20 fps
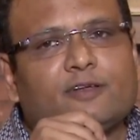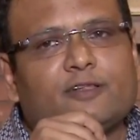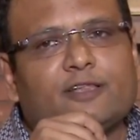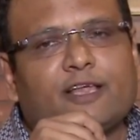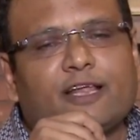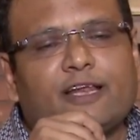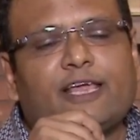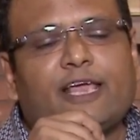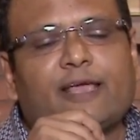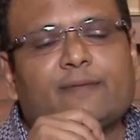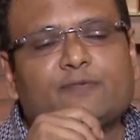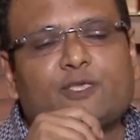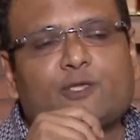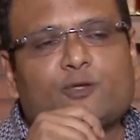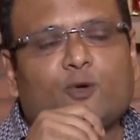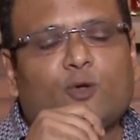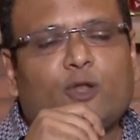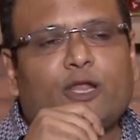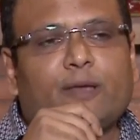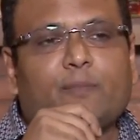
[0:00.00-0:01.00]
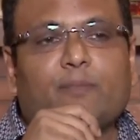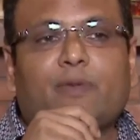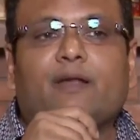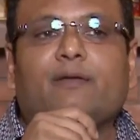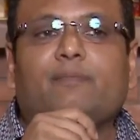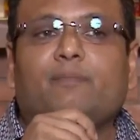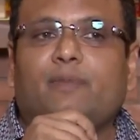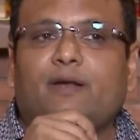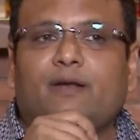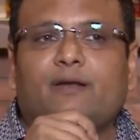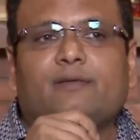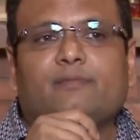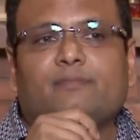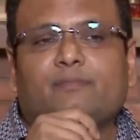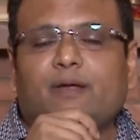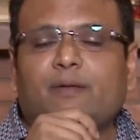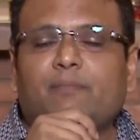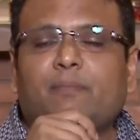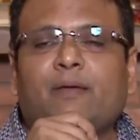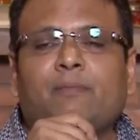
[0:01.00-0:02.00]
Then came schooling, but
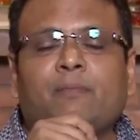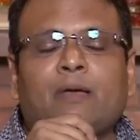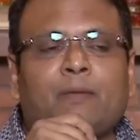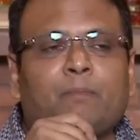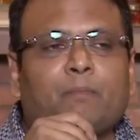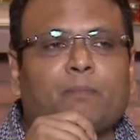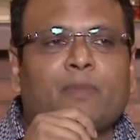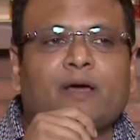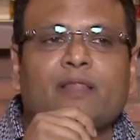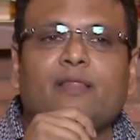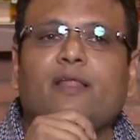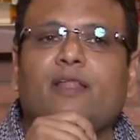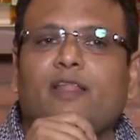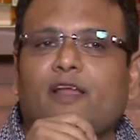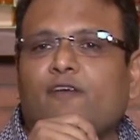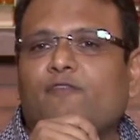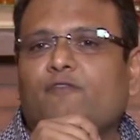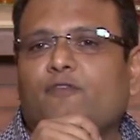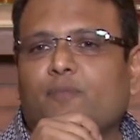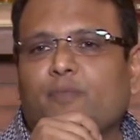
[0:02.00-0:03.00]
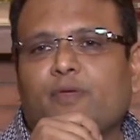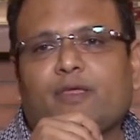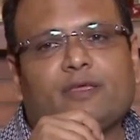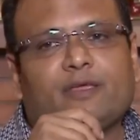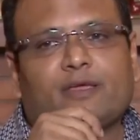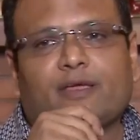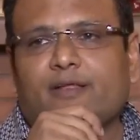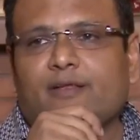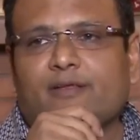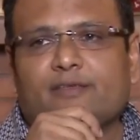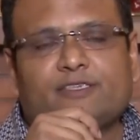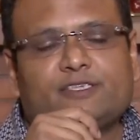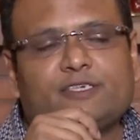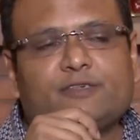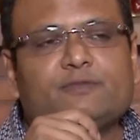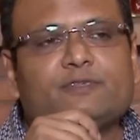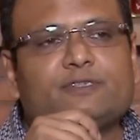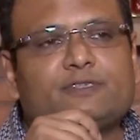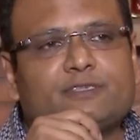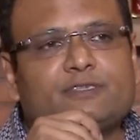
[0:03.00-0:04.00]
my mother loved me, and she
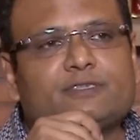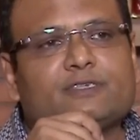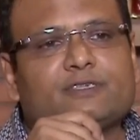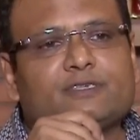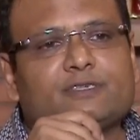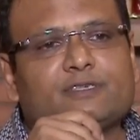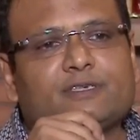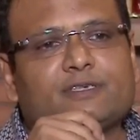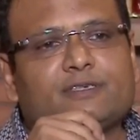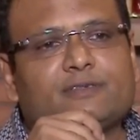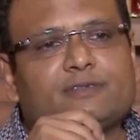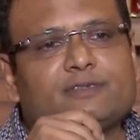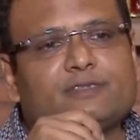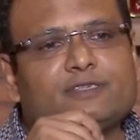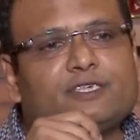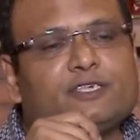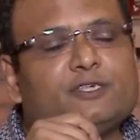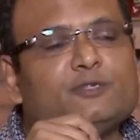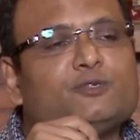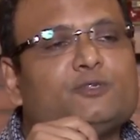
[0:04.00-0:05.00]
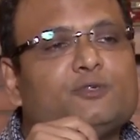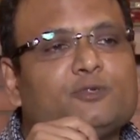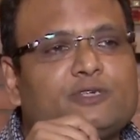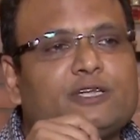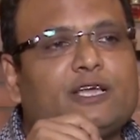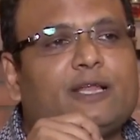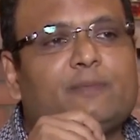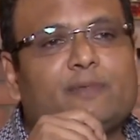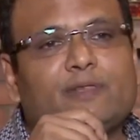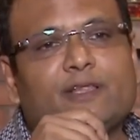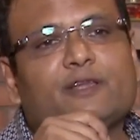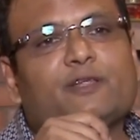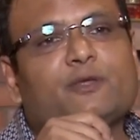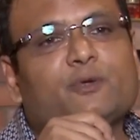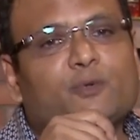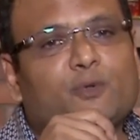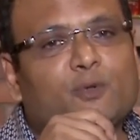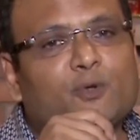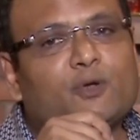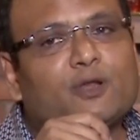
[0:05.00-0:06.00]
used to tell me that
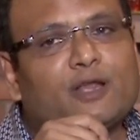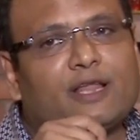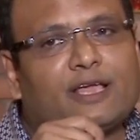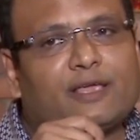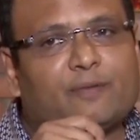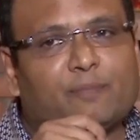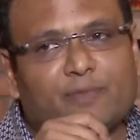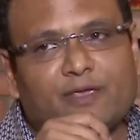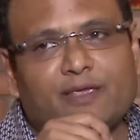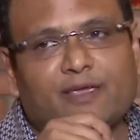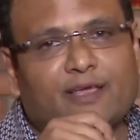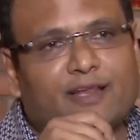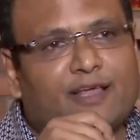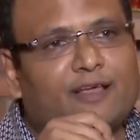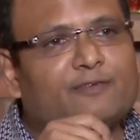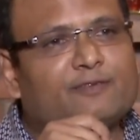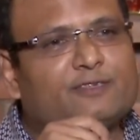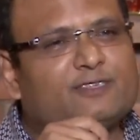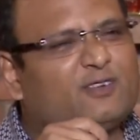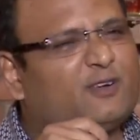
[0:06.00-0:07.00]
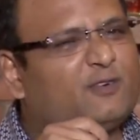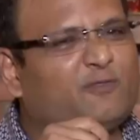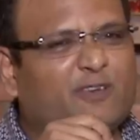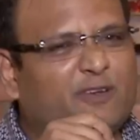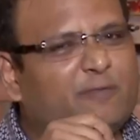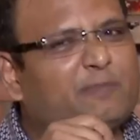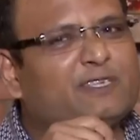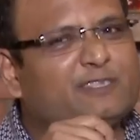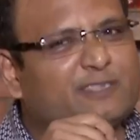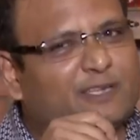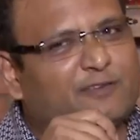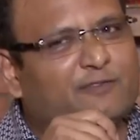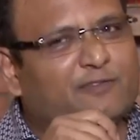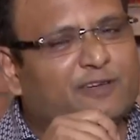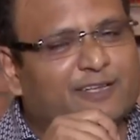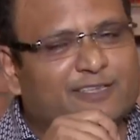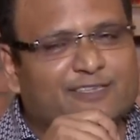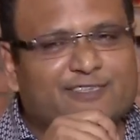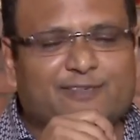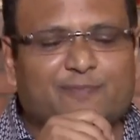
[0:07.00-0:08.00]
you look like me, and I was not very much
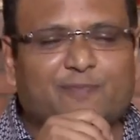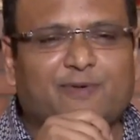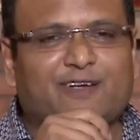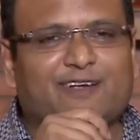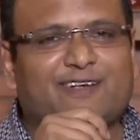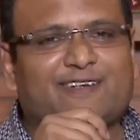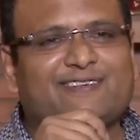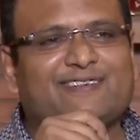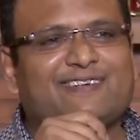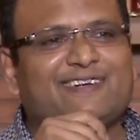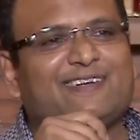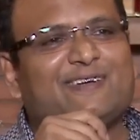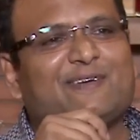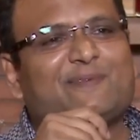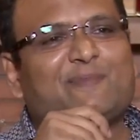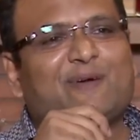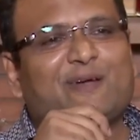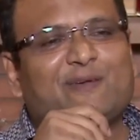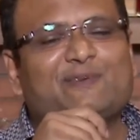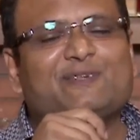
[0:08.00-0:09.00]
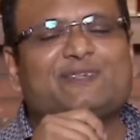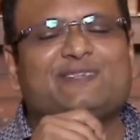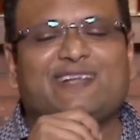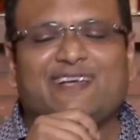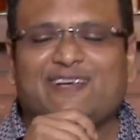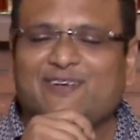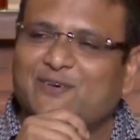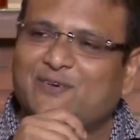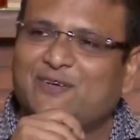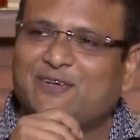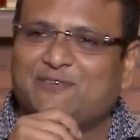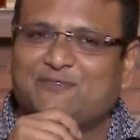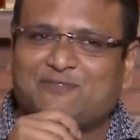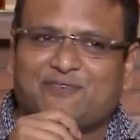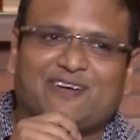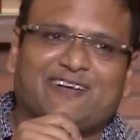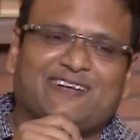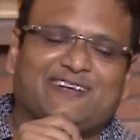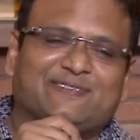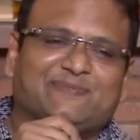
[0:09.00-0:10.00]
convinced, but it was like, okay,
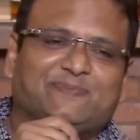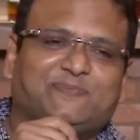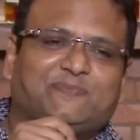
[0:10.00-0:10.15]
fine.